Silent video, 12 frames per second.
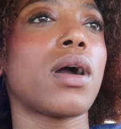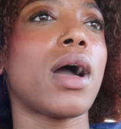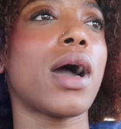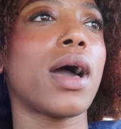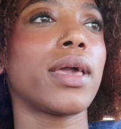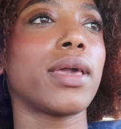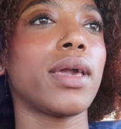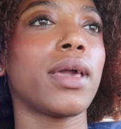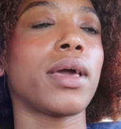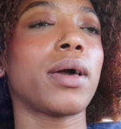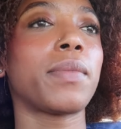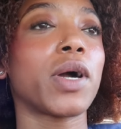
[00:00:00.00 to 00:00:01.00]
I
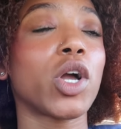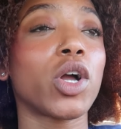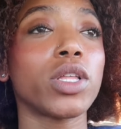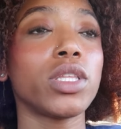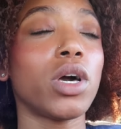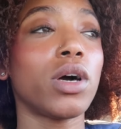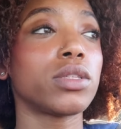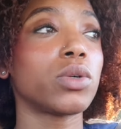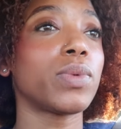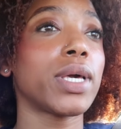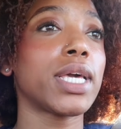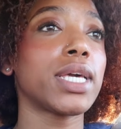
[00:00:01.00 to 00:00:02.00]
am currently on the
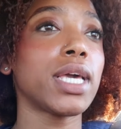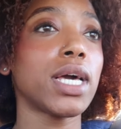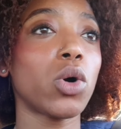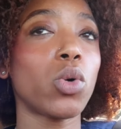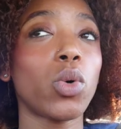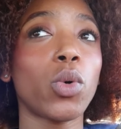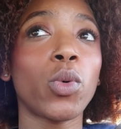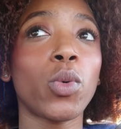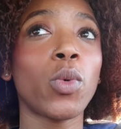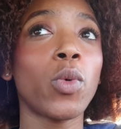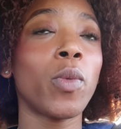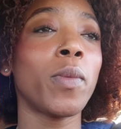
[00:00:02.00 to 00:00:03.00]
way
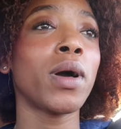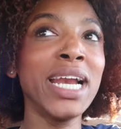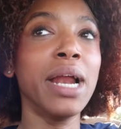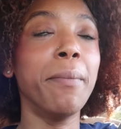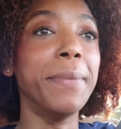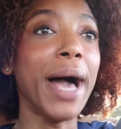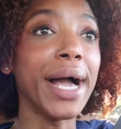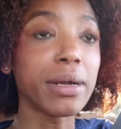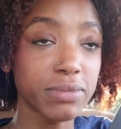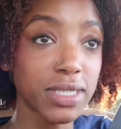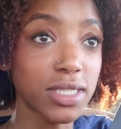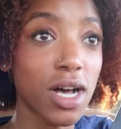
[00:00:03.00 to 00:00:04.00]
home. I need a back
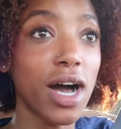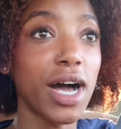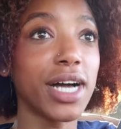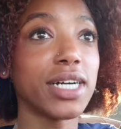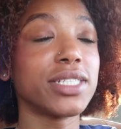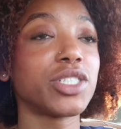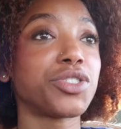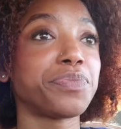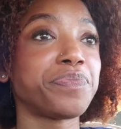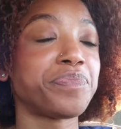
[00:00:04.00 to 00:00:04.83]
massage.